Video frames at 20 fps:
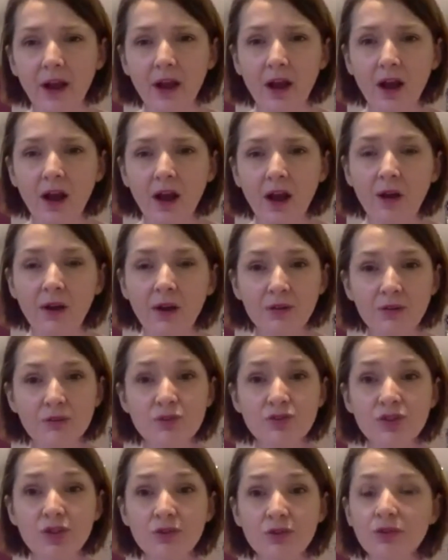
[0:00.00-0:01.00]
I also
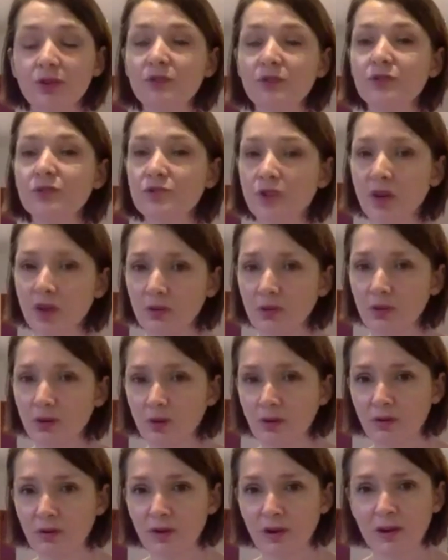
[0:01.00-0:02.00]
don't use coconut oil,
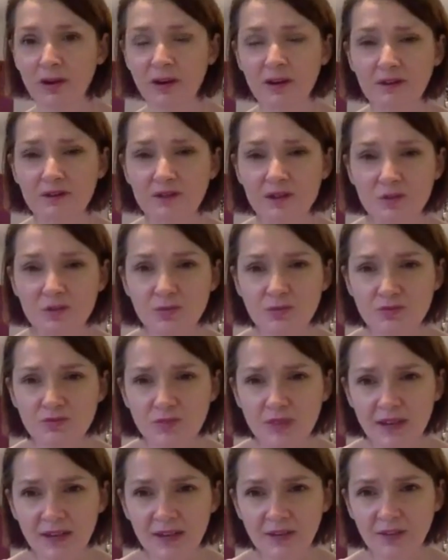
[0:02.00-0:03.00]
and I know this was
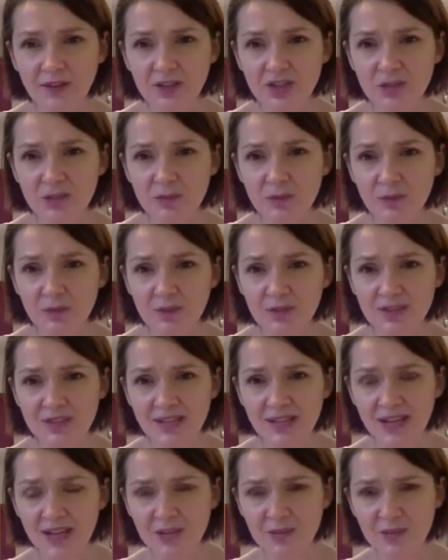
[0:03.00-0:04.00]
really fashionable at one stage,
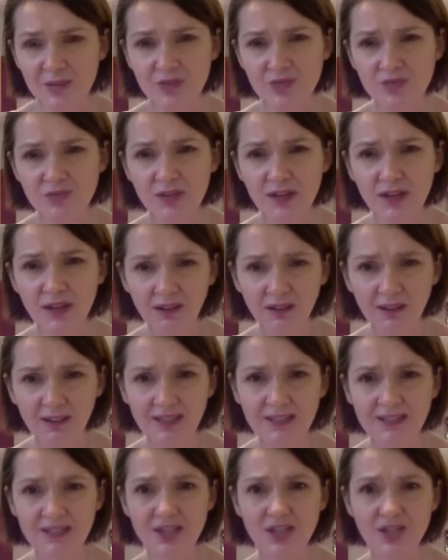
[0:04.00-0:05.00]
but it's really high in
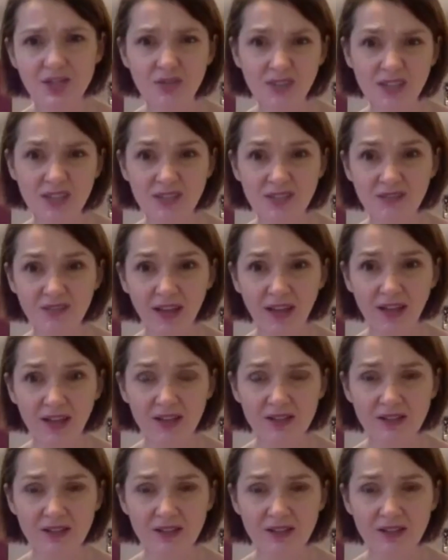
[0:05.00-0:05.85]
saturated fats.